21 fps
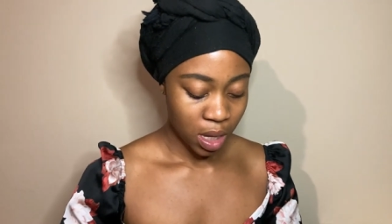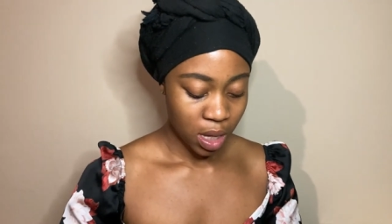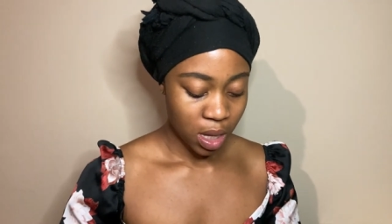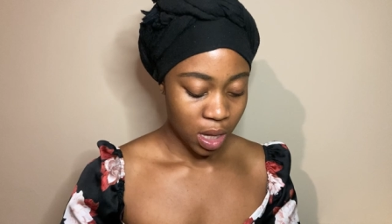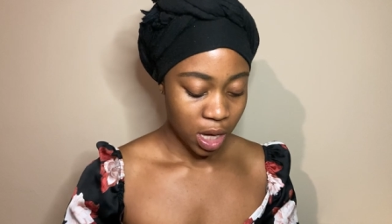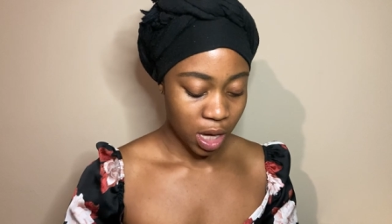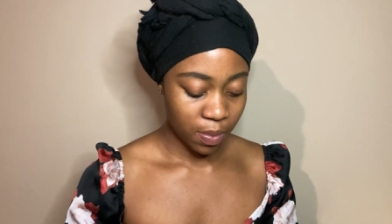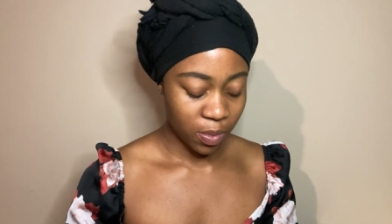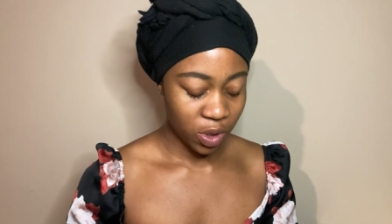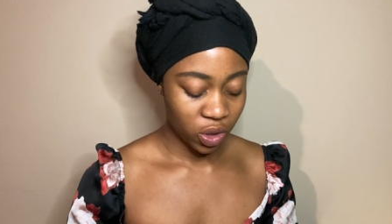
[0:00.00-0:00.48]

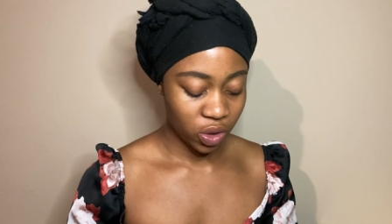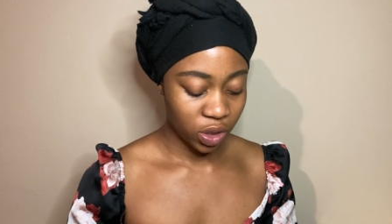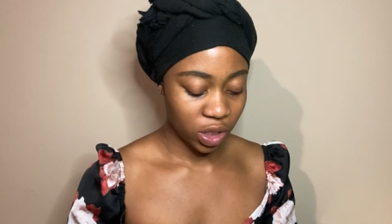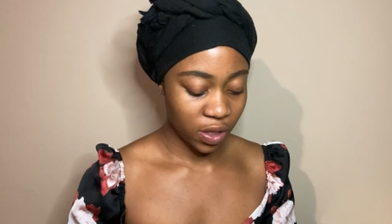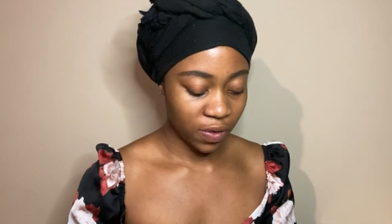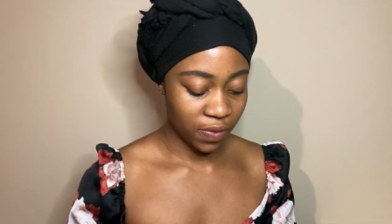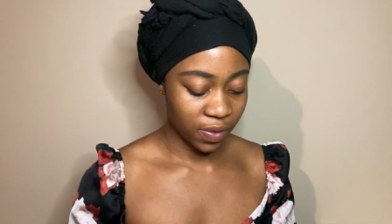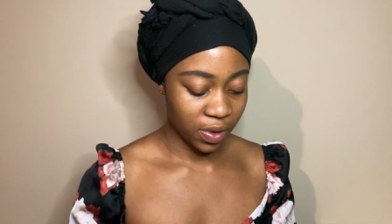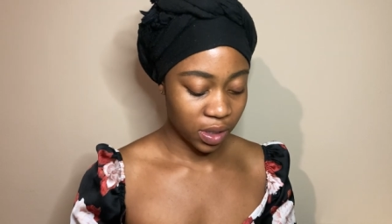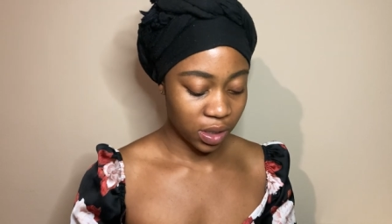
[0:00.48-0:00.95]
I'm not sure
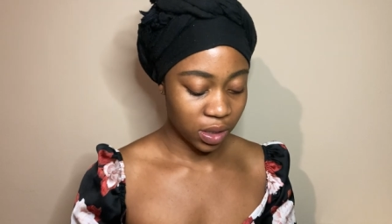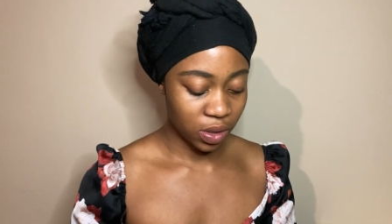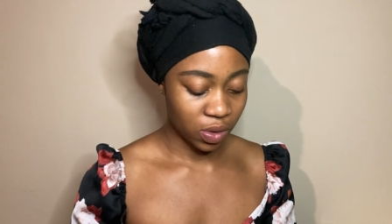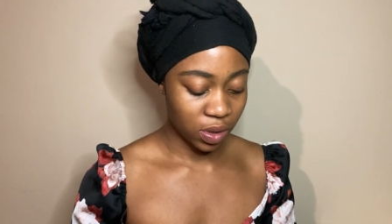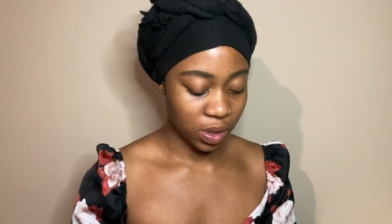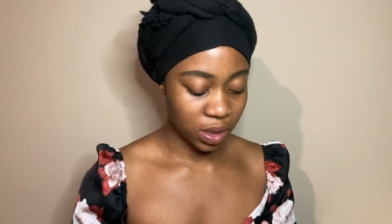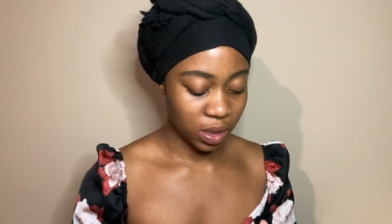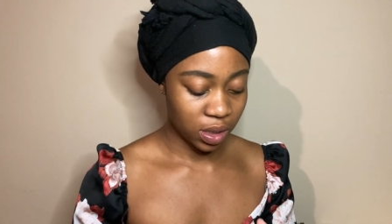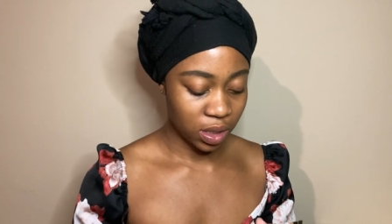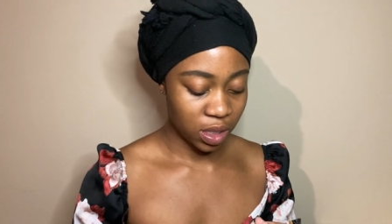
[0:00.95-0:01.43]
if this
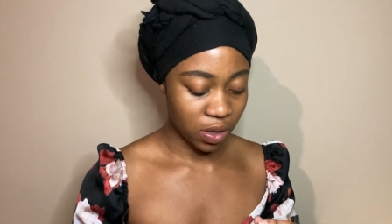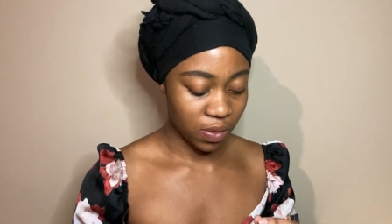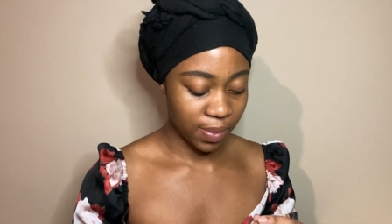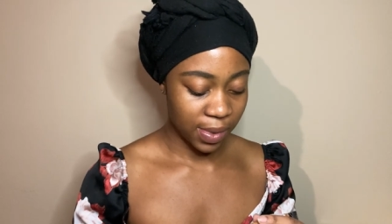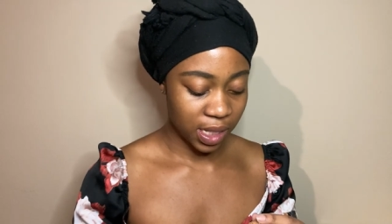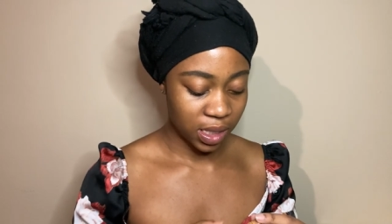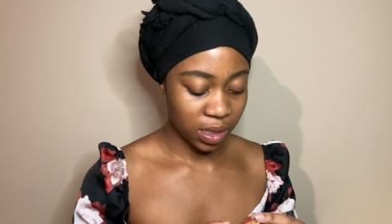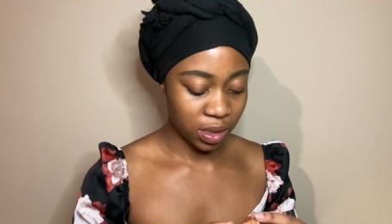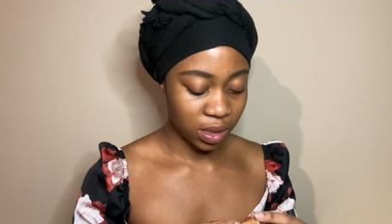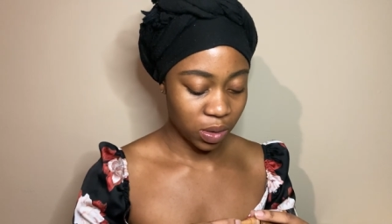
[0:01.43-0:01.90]
concealer
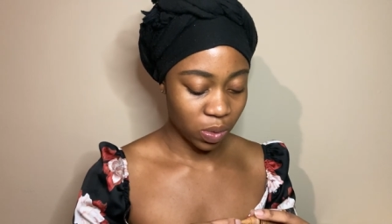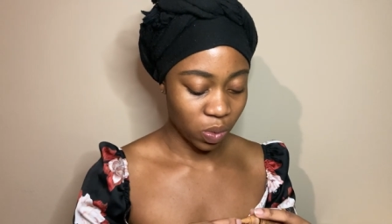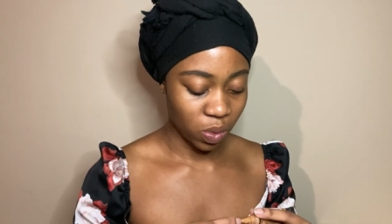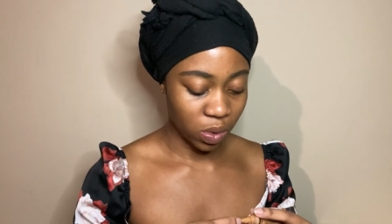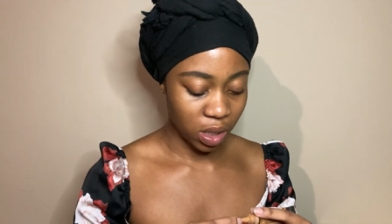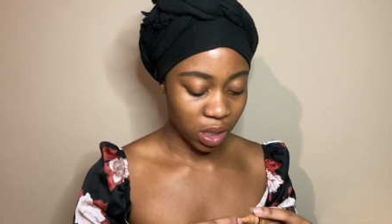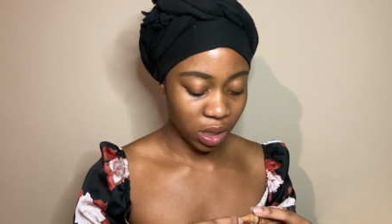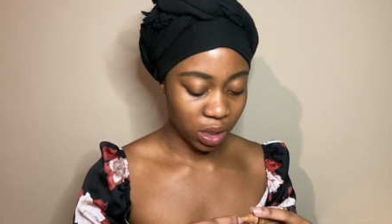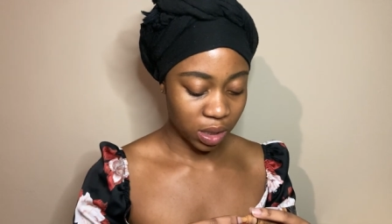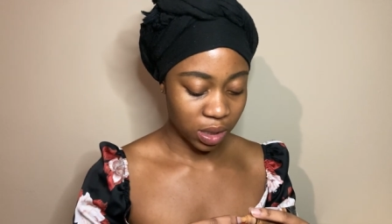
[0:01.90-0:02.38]
meant to
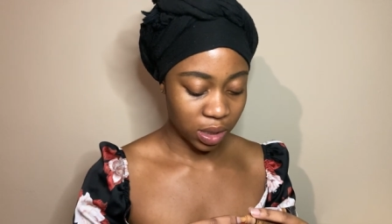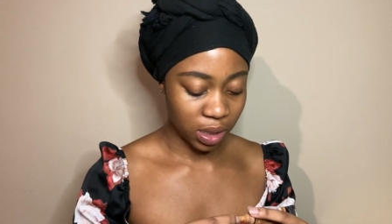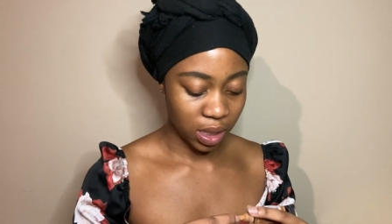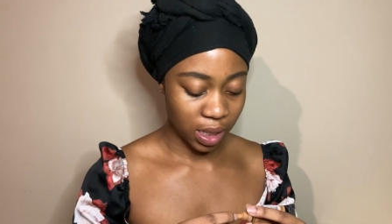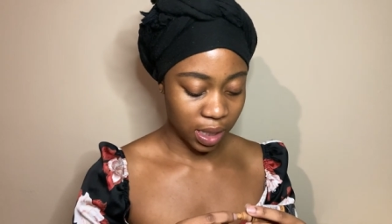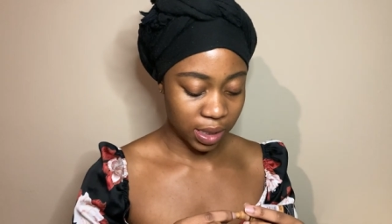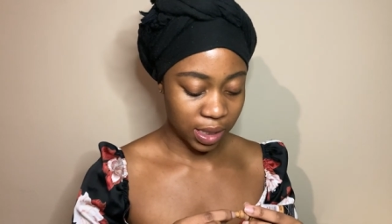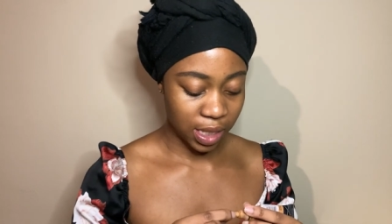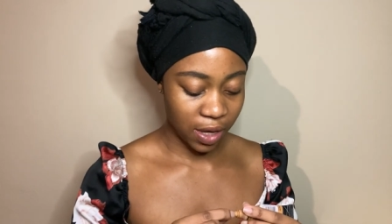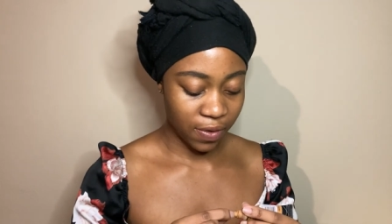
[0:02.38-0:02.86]
works,
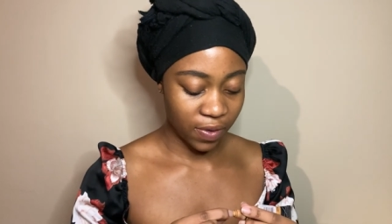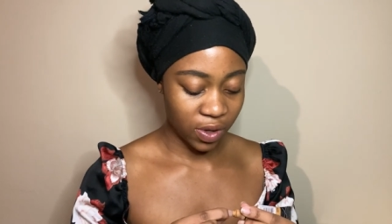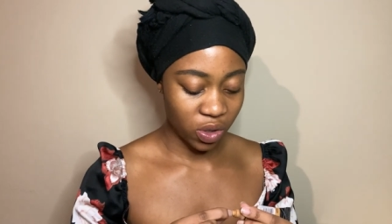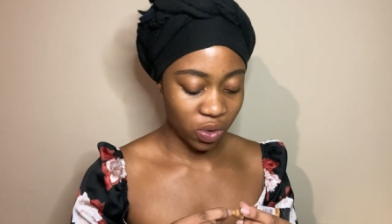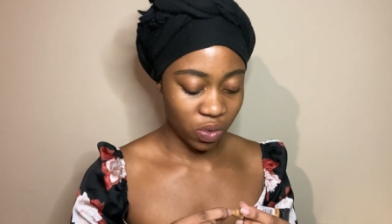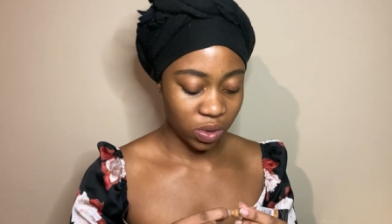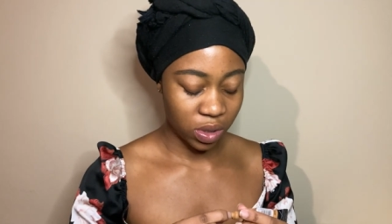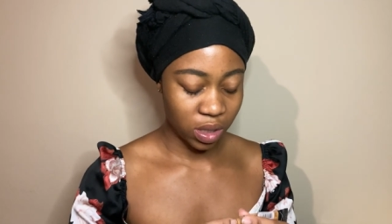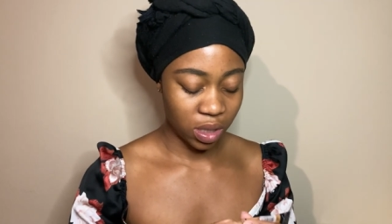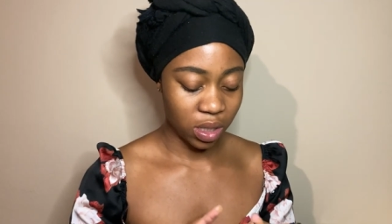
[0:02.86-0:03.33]
guys. I haven't
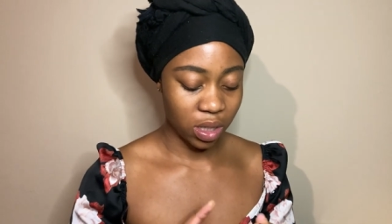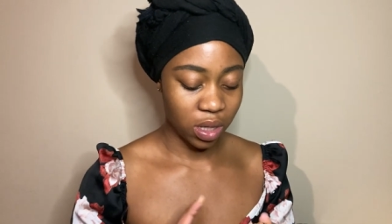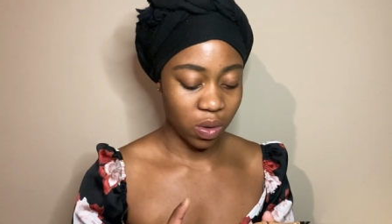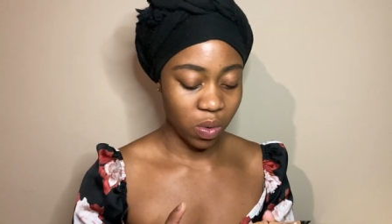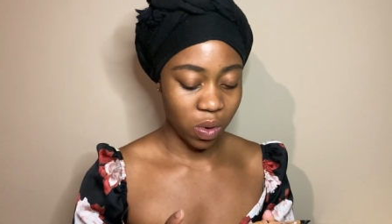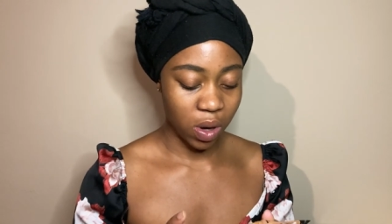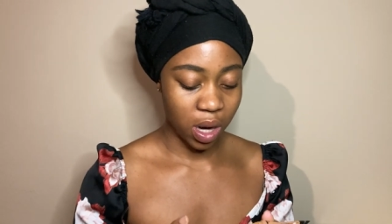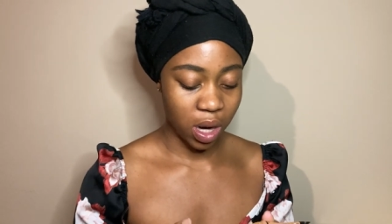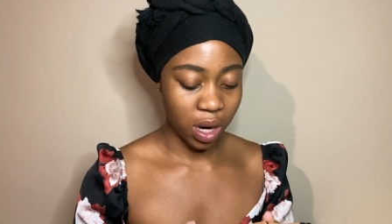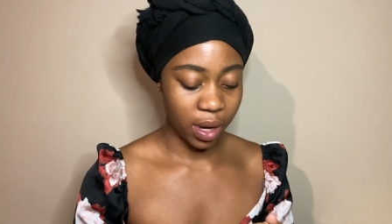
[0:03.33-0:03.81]
used it in a
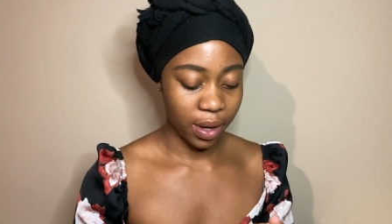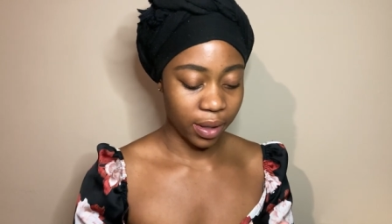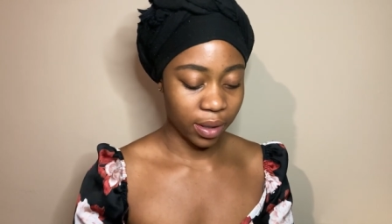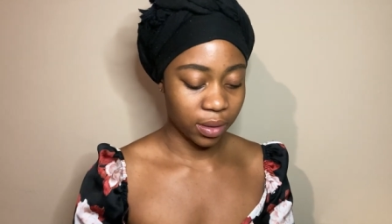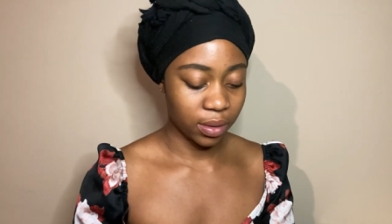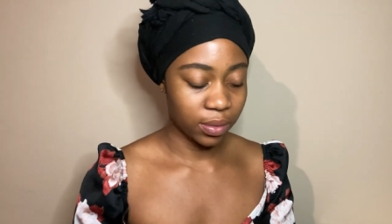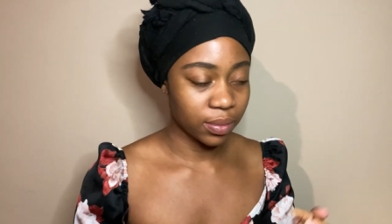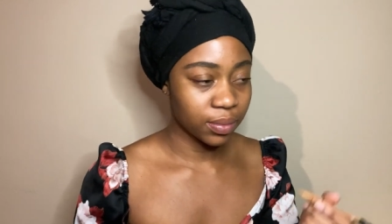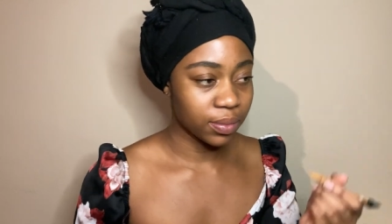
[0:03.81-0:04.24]
while.